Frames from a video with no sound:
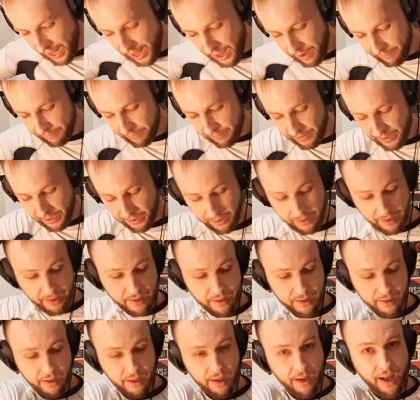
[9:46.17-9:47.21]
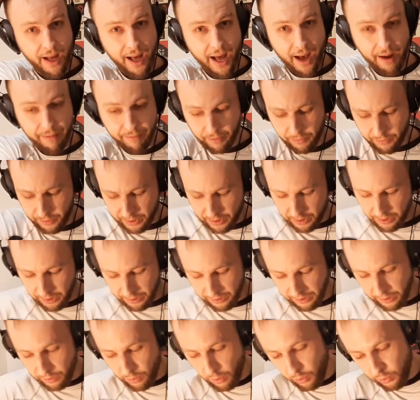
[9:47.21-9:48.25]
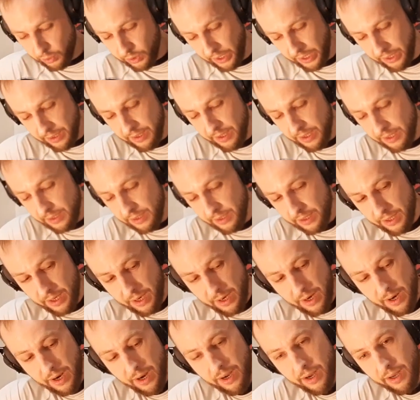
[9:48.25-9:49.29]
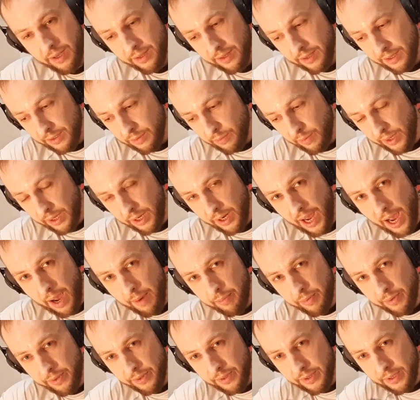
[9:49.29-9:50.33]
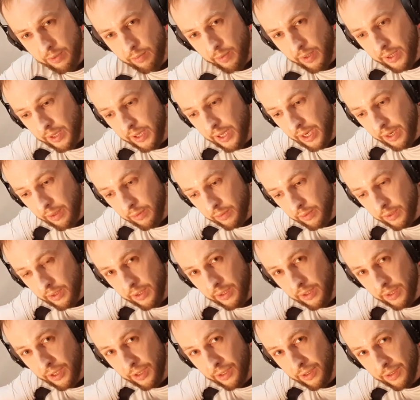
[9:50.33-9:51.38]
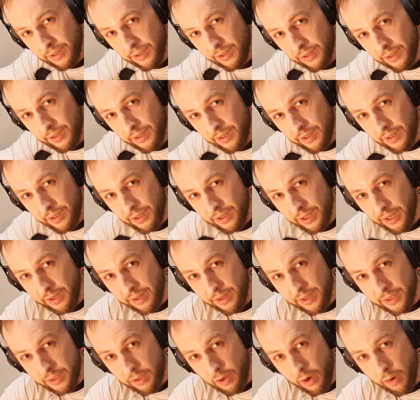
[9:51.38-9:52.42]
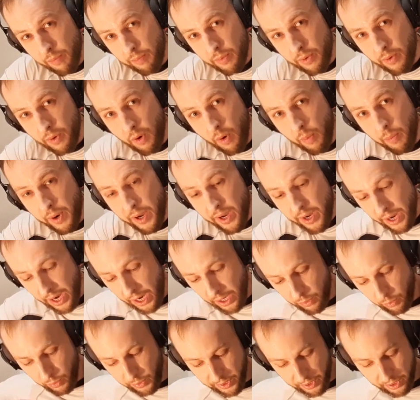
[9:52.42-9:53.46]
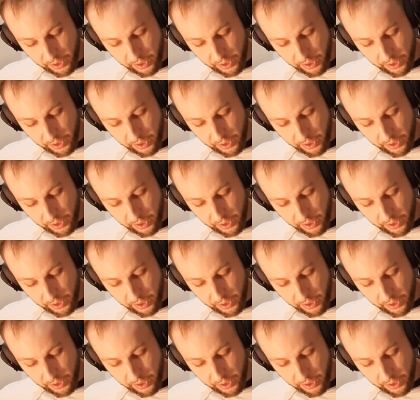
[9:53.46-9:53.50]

half and this half of this thing that goes like this one up and this one down, and then like this, up, and